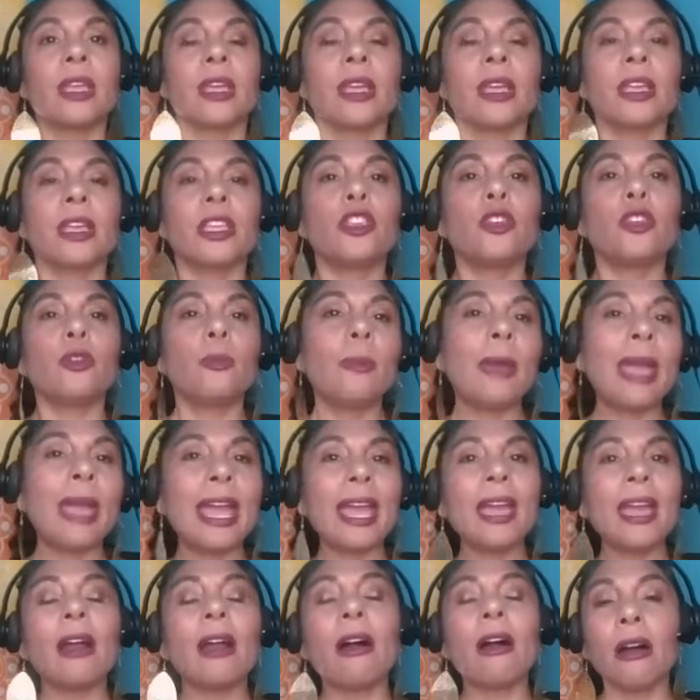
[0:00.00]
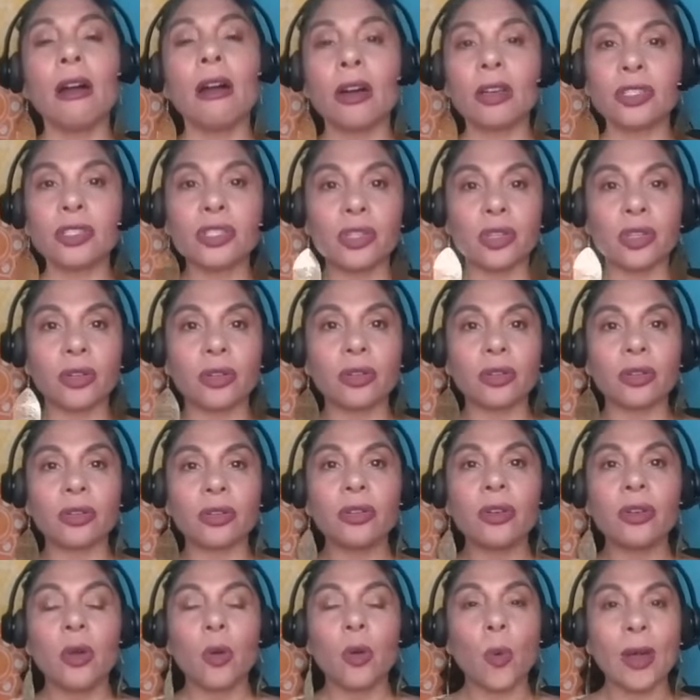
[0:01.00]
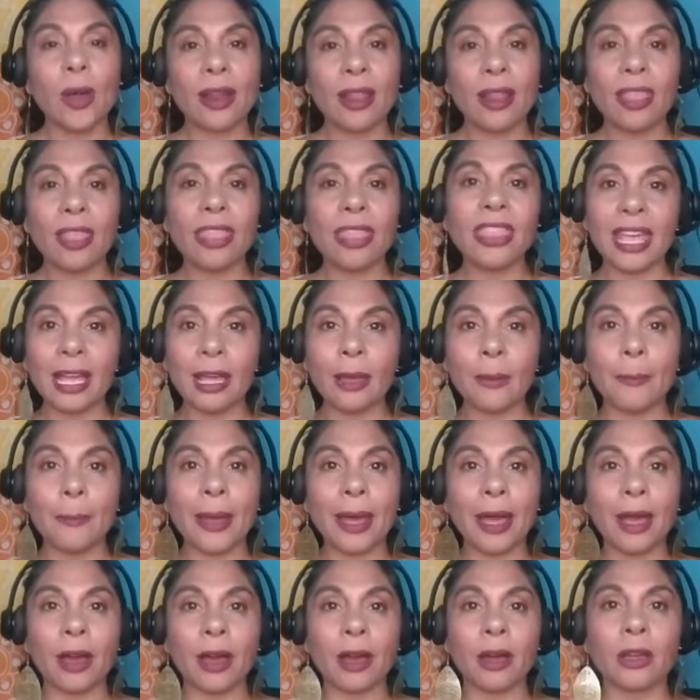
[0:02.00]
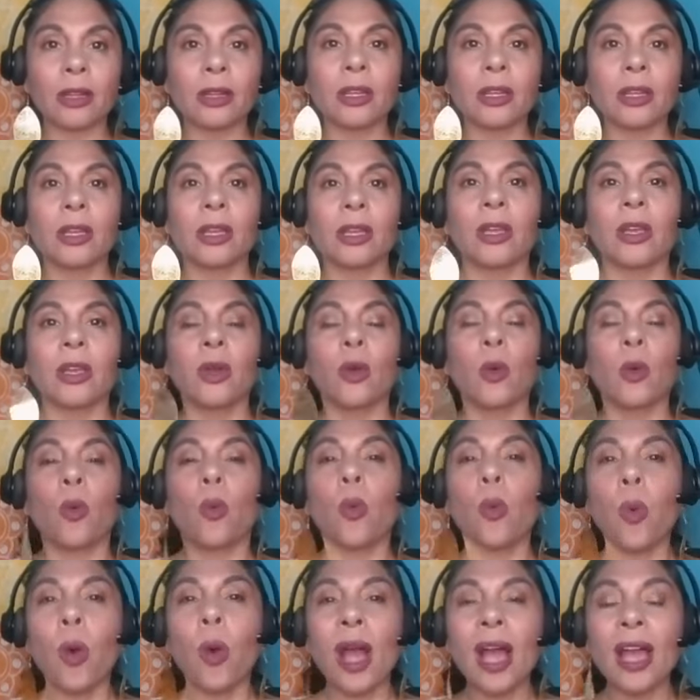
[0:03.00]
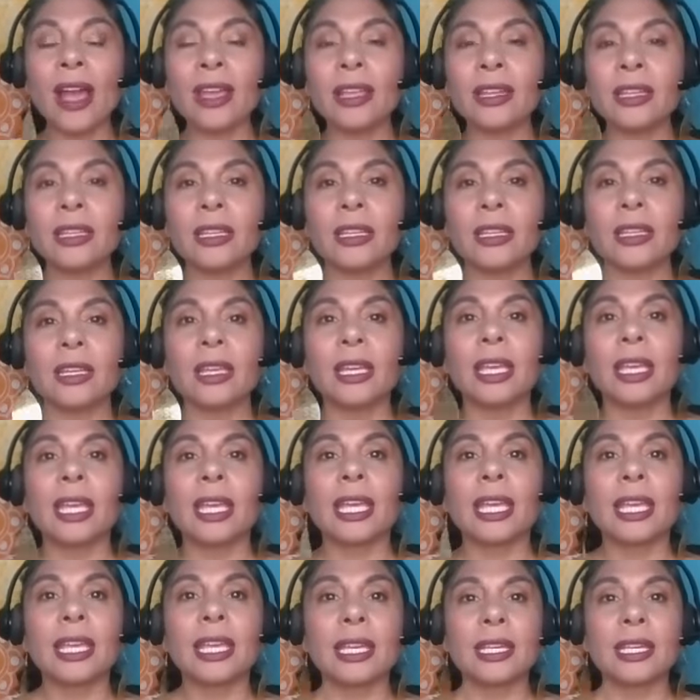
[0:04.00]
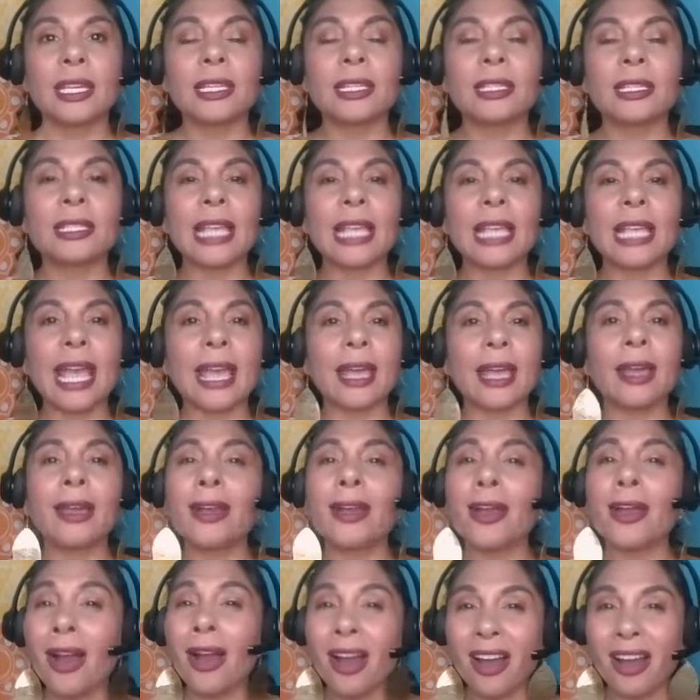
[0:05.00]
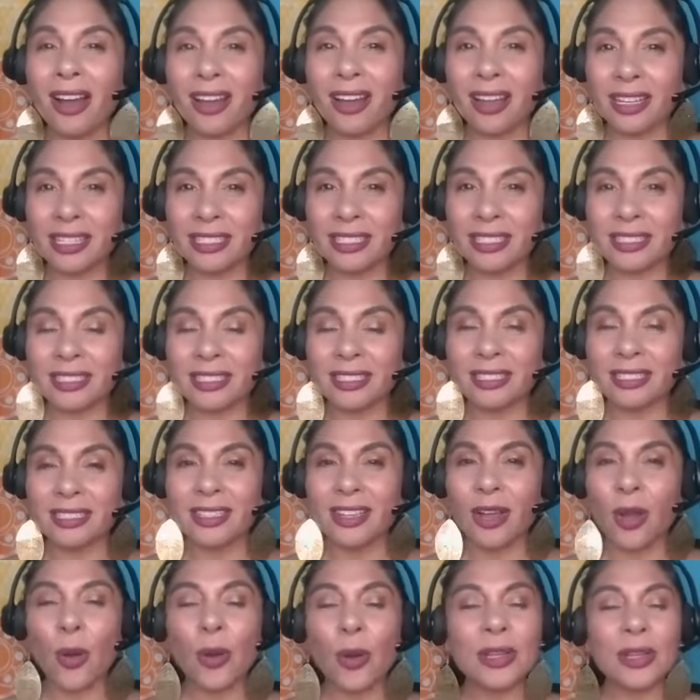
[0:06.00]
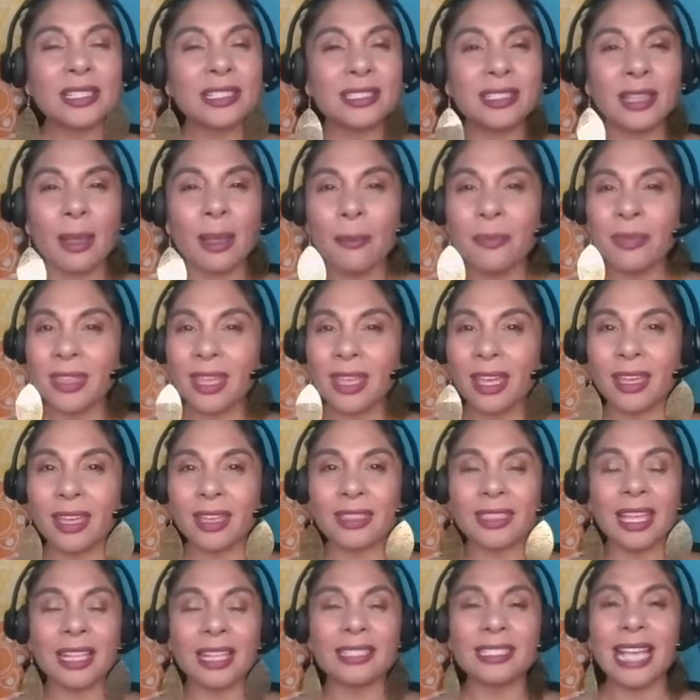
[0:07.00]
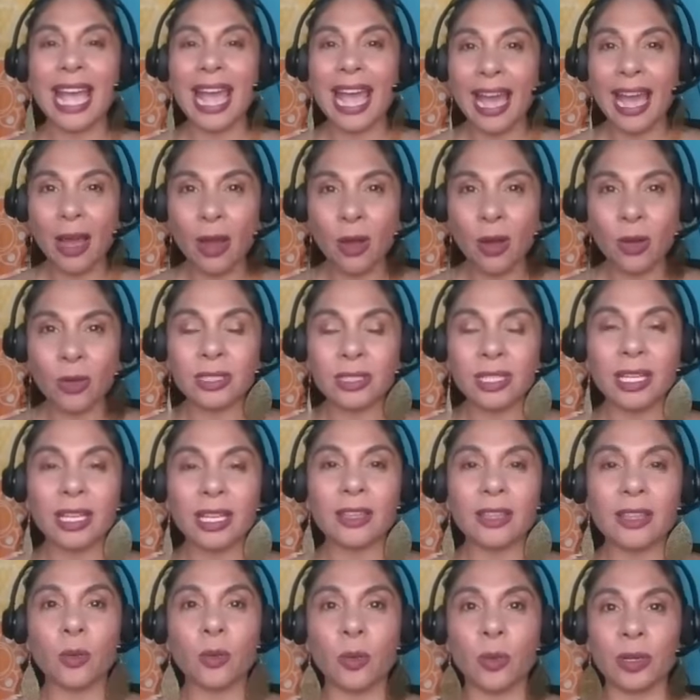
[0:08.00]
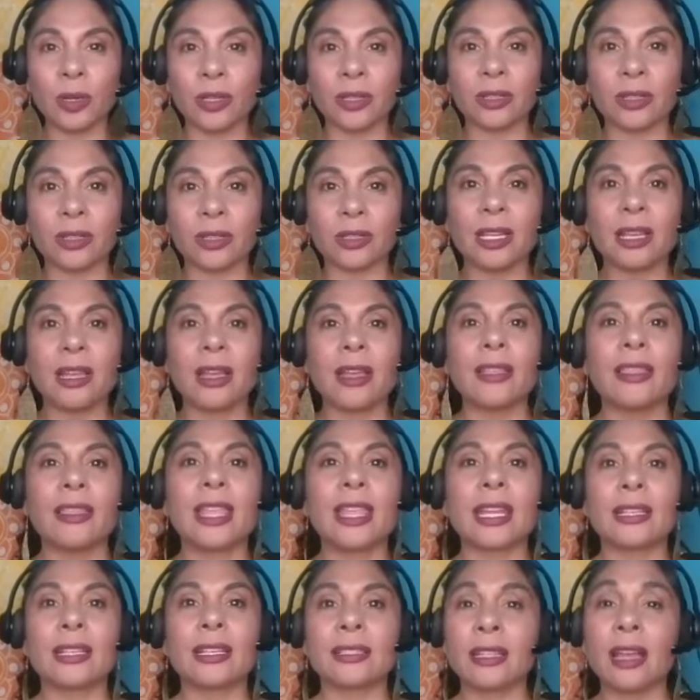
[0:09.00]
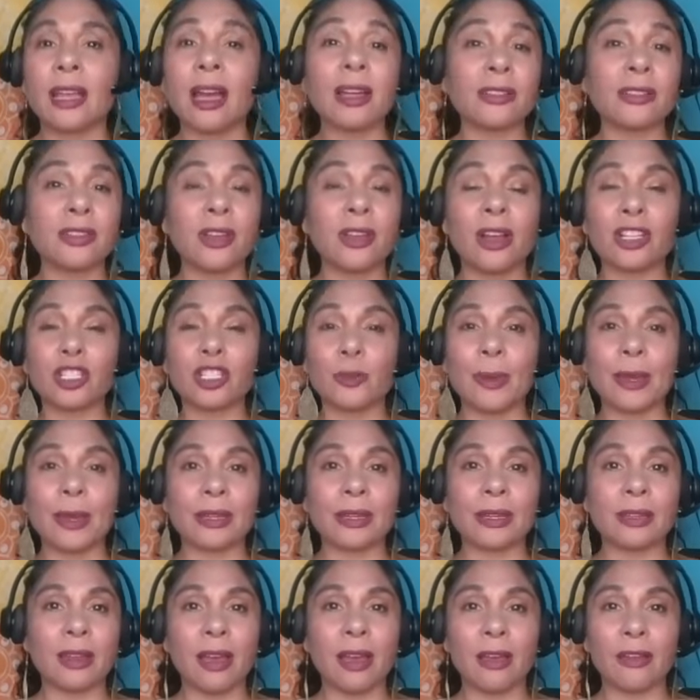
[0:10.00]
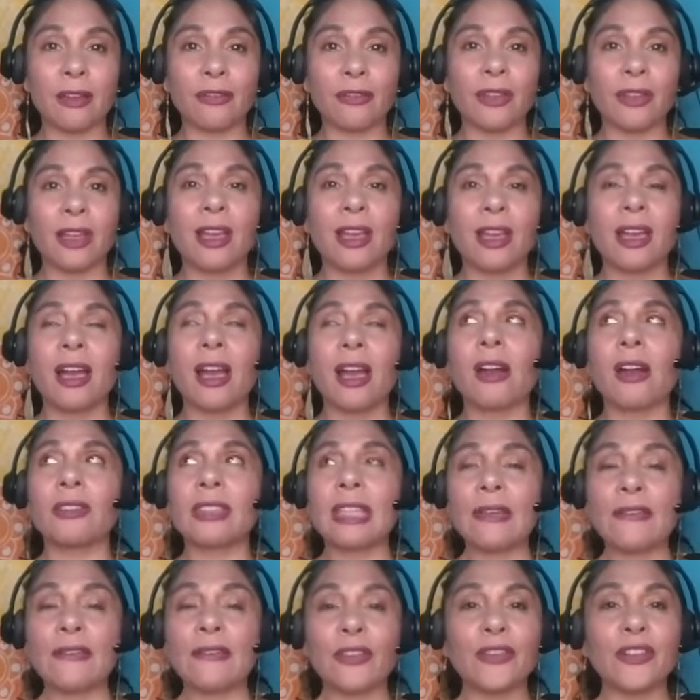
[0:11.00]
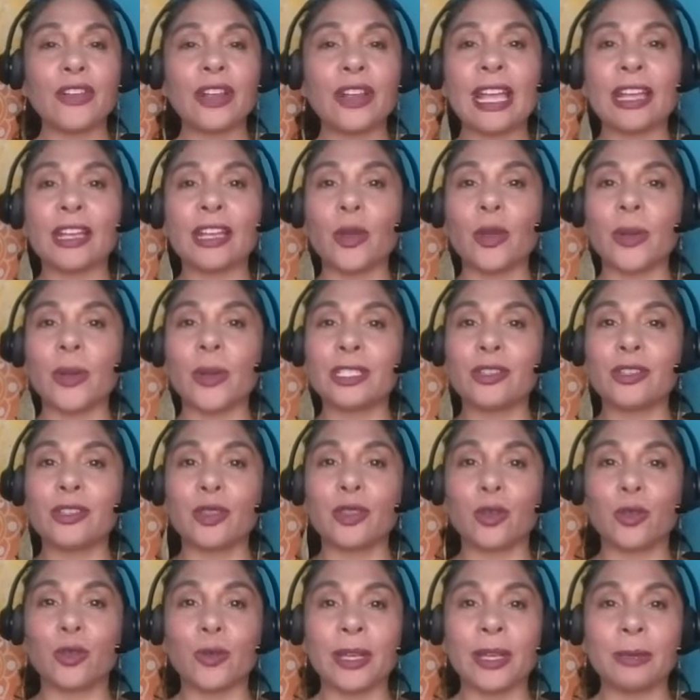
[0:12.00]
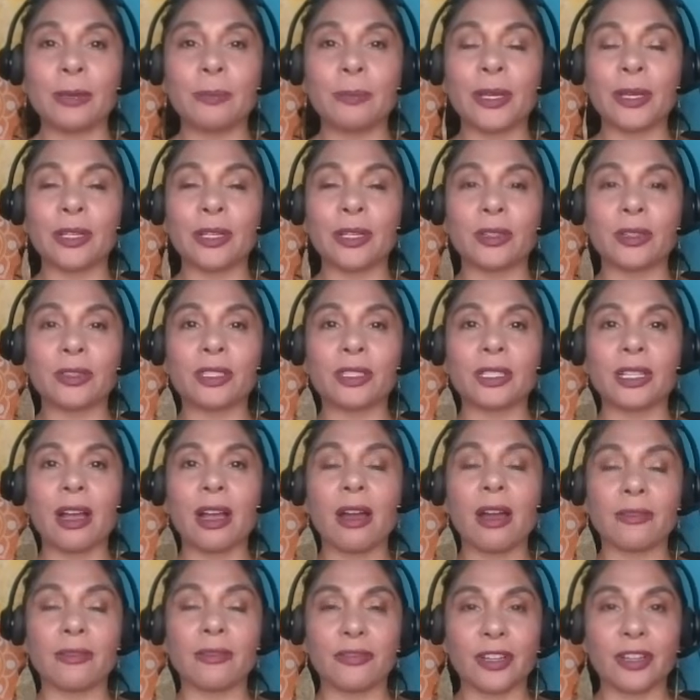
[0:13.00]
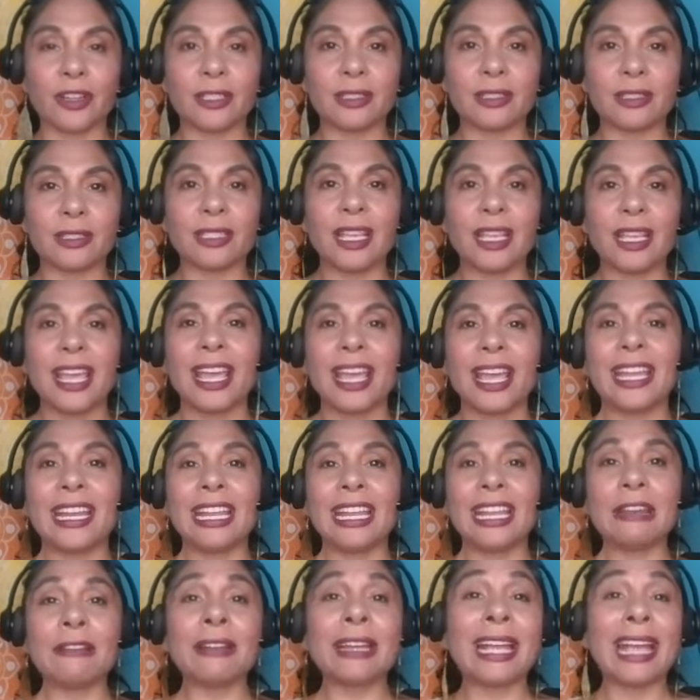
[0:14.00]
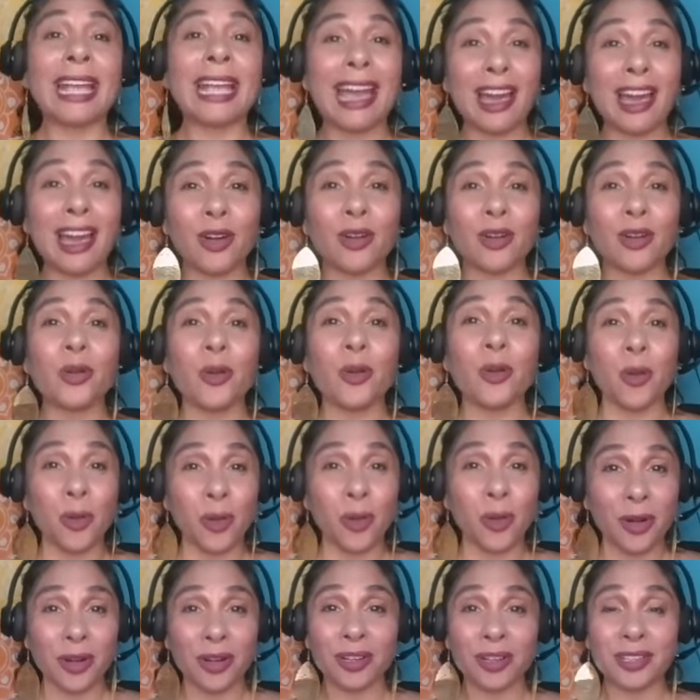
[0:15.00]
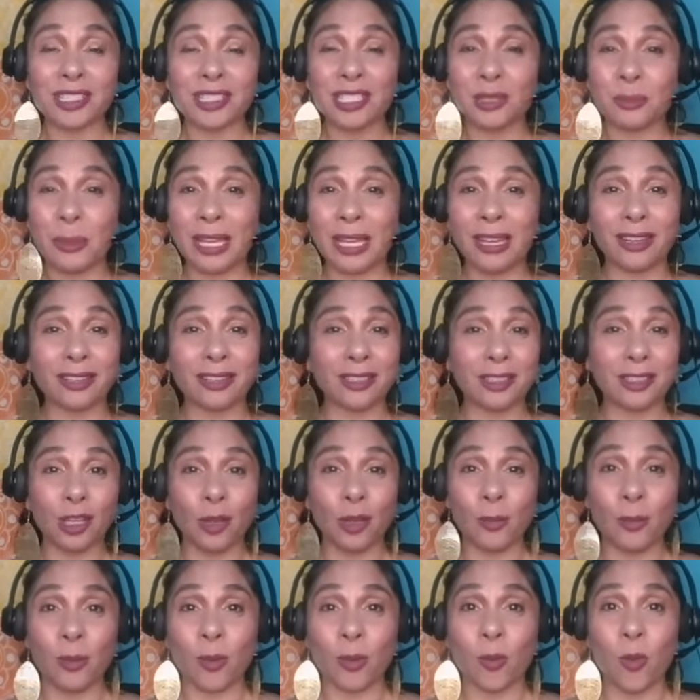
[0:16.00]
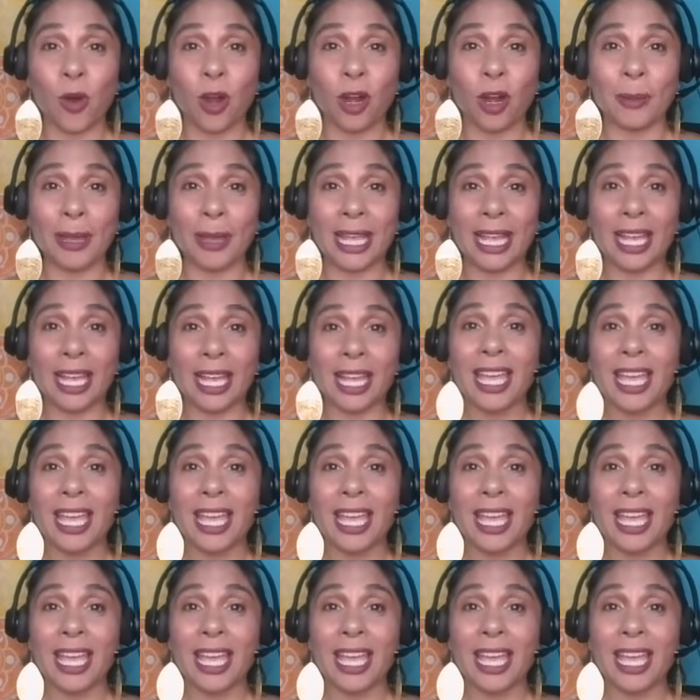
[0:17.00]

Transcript: You may also want to think about what is a cause or something that's out in the world that is not talked about enough. I'll never forget going to the Green Build conference and hearing Al Gore speak on global warming.